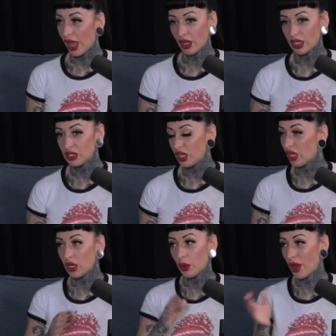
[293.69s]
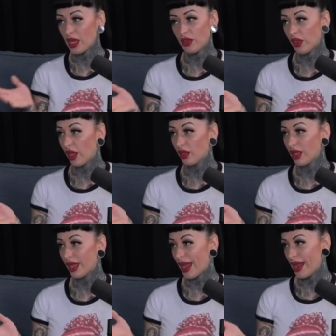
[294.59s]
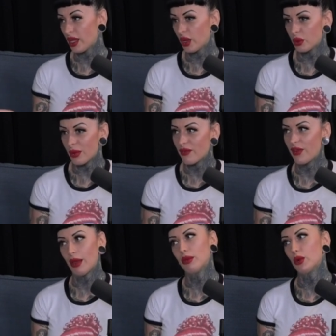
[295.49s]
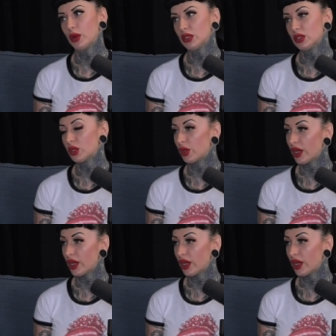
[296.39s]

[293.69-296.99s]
I like didn't know anything. Like I didn't know who my family was.